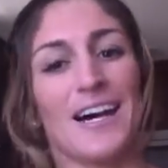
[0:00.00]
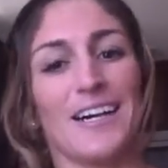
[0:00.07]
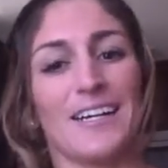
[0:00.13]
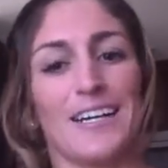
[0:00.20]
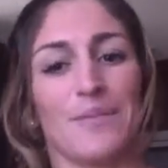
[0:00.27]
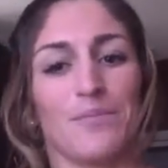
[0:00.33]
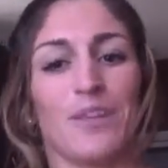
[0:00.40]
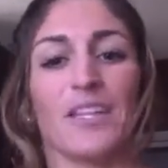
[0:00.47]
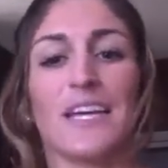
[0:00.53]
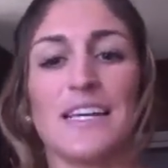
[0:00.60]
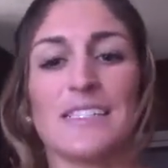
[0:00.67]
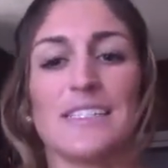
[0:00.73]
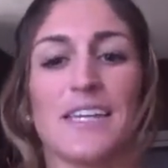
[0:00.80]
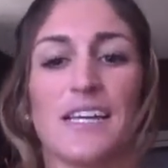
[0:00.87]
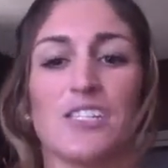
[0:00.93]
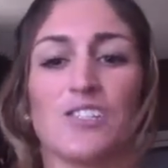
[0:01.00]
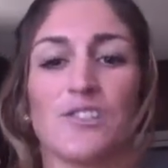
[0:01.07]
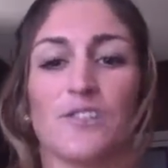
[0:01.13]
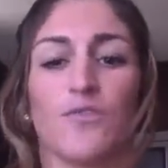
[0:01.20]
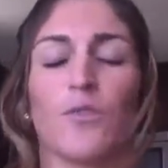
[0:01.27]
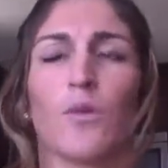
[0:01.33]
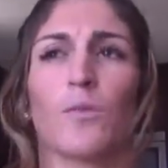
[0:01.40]
The last stage is
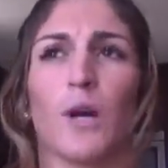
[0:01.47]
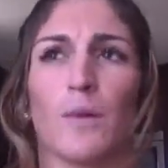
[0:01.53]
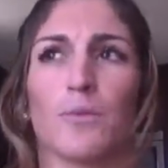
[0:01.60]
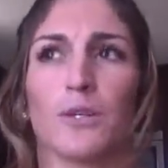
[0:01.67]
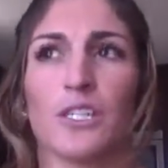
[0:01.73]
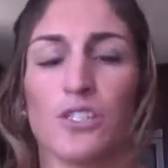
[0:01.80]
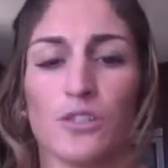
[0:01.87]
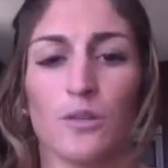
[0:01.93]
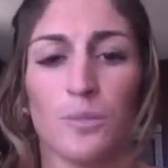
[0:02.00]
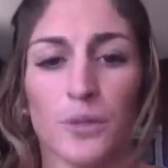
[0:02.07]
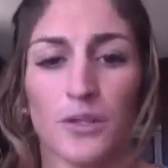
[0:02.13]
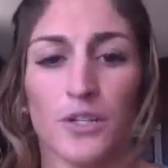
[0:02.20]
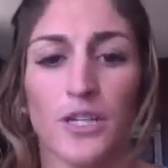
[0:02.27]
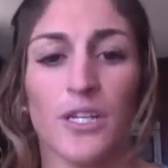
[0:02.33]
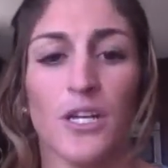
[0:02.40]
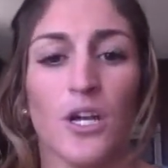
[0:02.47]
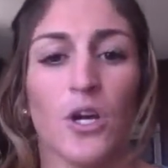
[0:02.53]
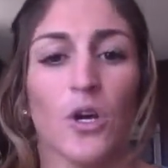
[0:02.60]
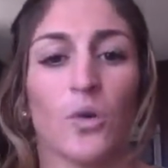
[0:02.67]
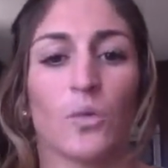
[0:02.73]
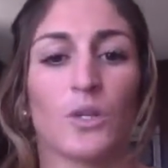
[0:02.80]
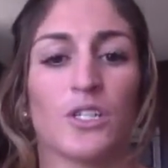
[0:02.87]
the formal operational period,
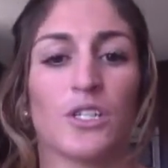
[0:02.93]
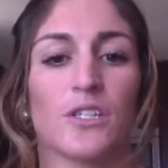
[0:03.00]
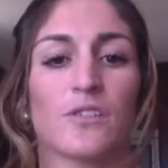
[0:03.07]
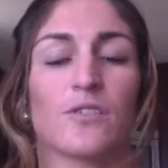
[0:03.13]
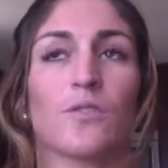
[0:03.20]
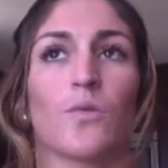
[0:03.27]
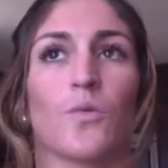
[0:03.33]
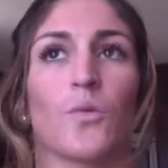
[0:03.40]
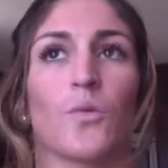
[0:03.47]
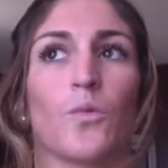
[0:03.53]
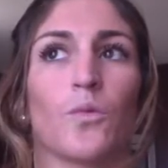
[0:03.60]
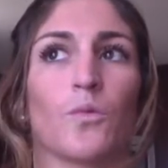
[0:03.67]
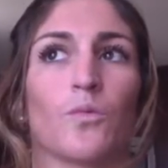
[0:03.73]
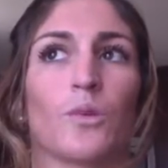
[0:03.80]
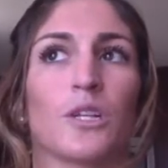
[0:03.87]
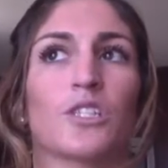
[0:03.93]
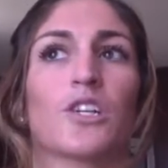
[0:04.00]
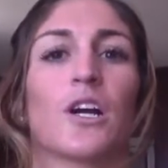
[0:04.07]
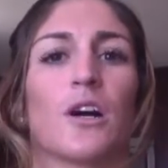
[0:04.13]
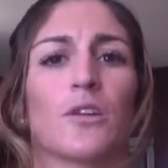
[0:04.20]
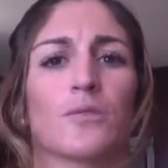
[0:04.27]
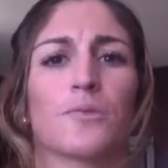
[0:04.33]
which is when a
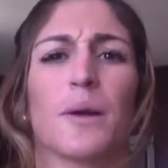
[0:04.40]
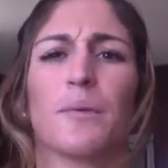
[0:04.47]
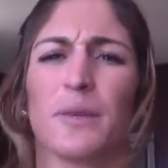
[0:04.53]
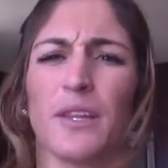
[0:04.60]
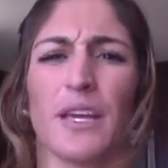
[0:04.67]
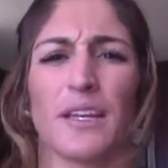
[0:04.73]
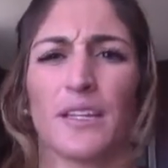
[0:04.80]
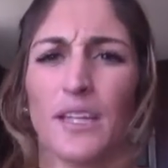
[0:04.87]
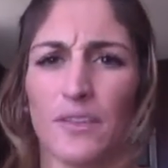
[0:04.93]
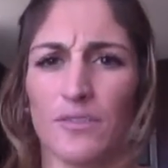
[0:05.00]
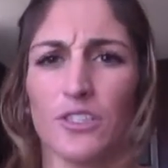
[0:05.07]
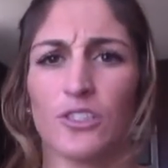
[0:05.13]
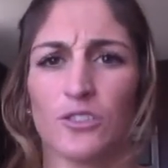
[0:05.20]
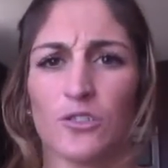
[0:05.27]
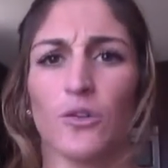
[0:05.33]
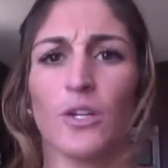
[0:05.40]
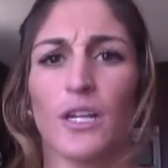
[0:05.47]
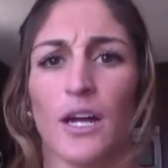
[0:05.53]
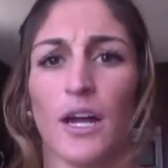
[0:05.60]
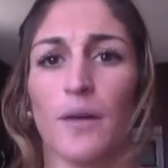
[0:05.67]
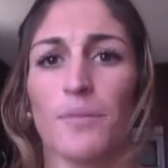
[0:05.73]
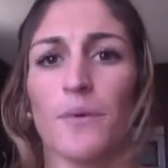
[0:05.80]
child is probably 11 years old and
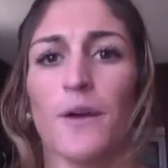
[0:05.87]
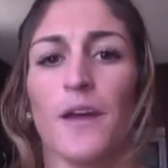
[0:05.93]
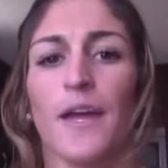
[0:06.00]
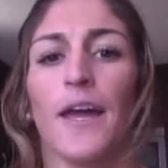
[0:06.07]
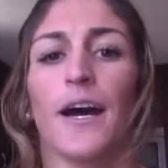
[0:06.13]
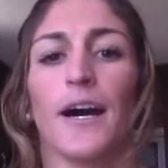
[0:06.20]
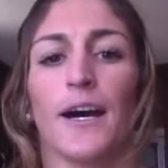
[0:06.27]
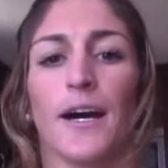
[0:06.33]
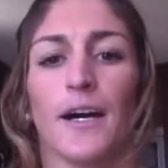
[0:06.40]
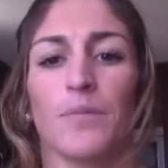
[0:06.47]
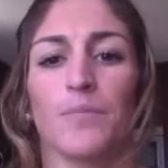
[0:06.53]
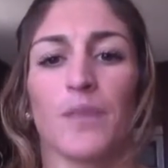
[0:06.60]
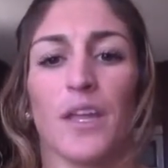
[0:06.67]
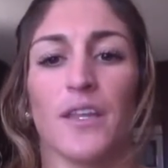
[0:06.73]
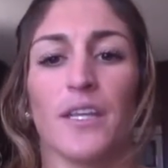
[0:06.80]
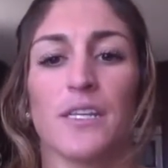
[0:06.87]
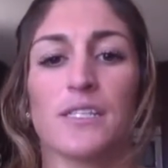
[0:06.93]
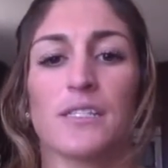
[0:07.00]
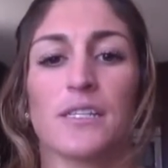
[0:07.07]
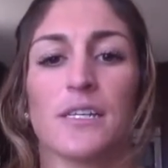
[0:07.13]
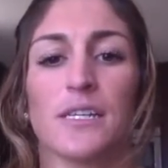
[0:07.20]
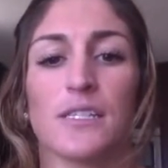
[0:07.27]
up. And
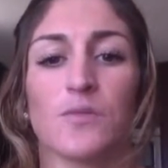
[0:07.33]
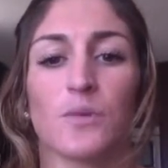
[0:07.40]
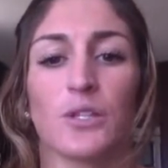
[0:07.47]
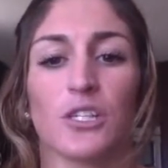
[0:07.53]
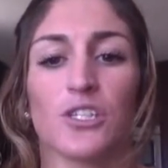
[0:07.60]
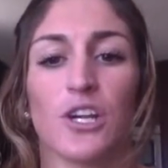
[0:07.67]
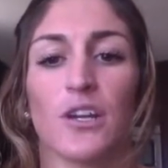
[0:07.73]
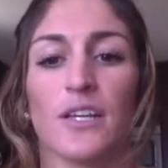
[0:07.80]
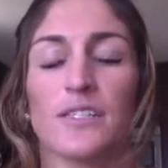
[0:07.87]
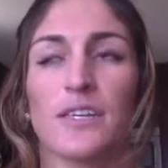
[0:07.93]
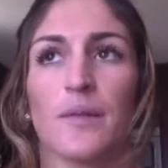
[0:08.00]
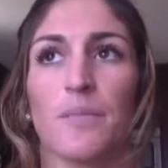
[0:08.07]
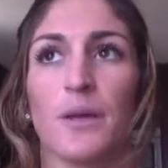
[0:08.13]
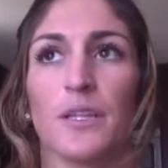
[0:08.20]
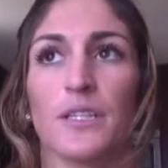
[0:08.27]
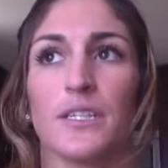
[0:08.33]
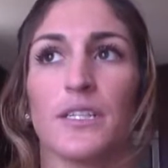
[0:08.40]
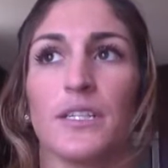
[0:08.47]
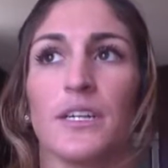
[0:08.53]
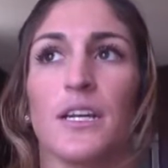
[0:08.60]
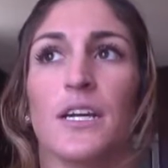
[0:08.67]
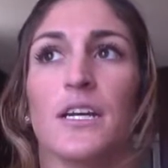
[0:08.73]
this is when the child has the
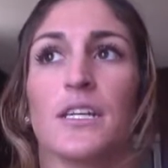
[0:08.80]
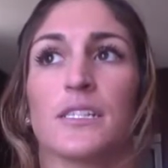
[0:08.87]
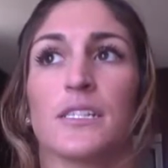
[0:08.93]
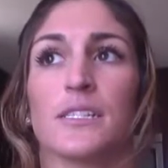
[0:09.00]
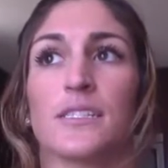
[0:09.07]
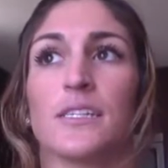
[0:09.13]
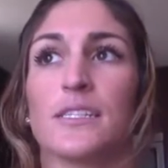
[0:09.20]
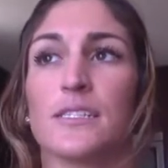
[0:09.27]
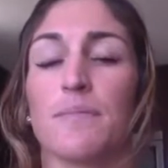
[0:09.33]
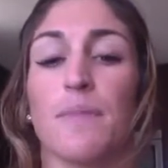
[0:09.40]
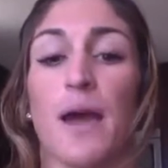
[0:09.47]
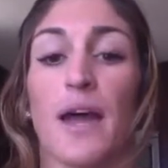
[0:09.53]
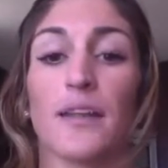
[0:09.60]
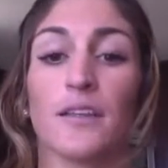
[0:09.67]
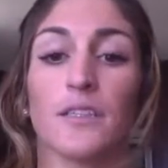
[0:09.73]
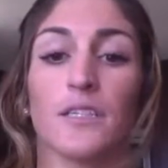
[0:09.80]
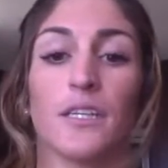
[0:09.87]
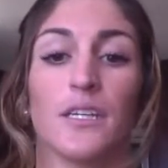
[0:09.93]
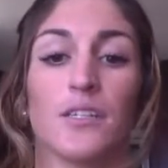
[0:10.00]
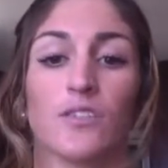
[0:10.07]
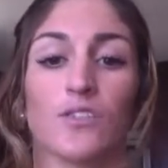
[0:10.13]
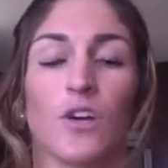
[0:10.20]
ability to
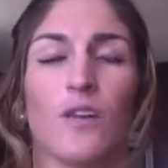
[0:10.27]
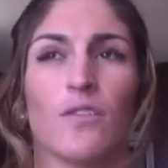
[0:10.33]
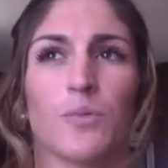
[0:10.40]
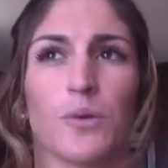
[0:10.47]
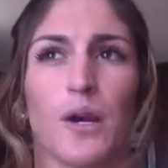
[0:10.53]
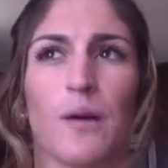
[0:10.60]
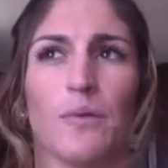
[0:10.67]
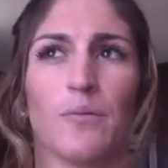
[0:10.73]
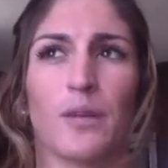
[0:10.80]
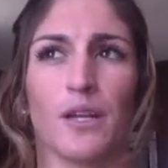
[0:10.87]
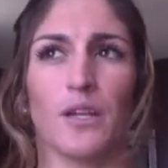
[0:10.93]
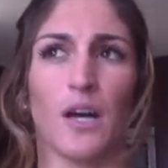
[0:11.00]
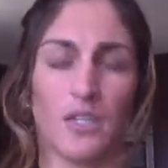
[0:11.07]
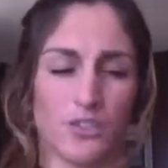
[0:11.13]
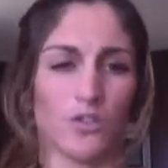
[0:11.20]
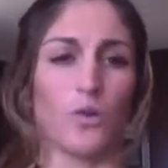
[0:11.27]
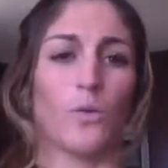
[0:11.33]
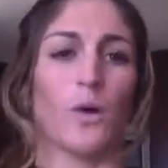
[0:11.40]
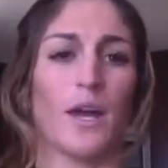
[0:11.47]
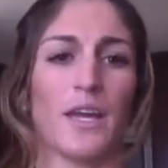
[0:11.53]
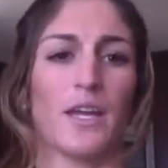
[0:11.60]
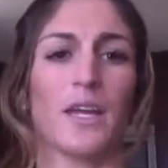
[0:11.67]
systematically solve a problem in a logical
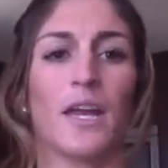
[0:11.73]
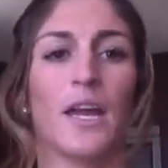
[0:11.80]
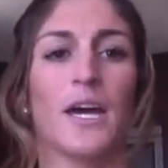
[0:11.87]
way.